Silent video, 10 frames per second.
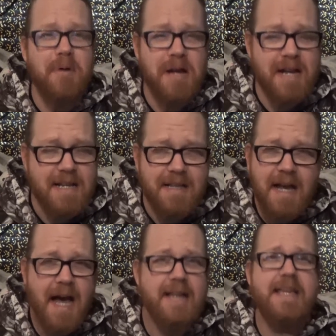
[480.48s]
breathe,
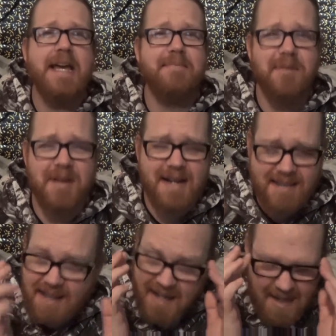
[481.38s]
I can't breathe.
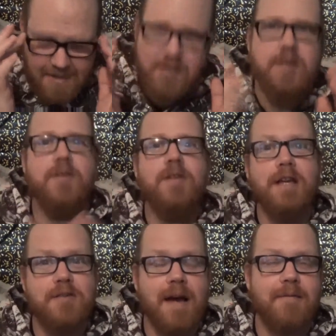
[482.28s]
Dude,
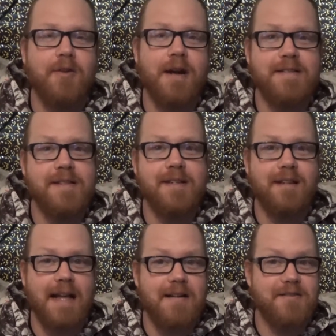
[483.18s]
you have crazy
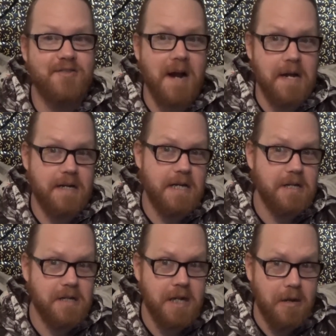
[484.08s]
clowns trying to
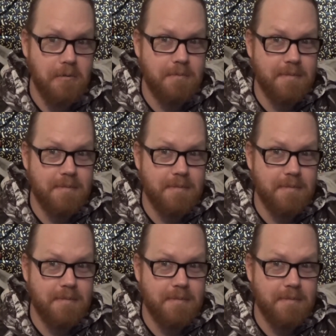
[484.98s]
kill you.